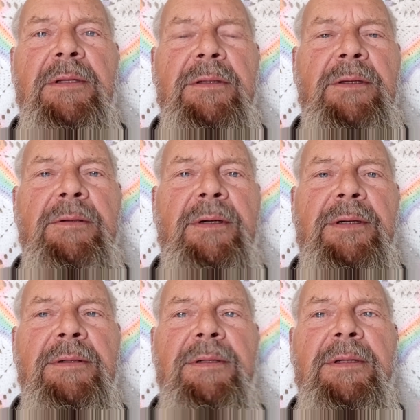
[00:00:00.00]

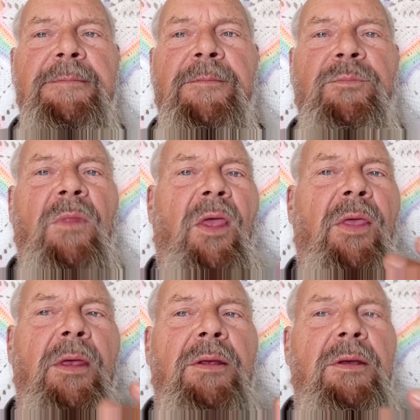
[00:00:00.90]
you
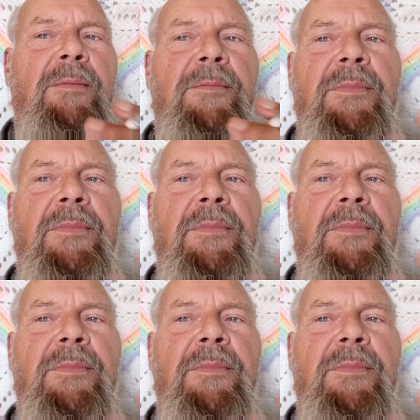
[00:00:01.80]
know,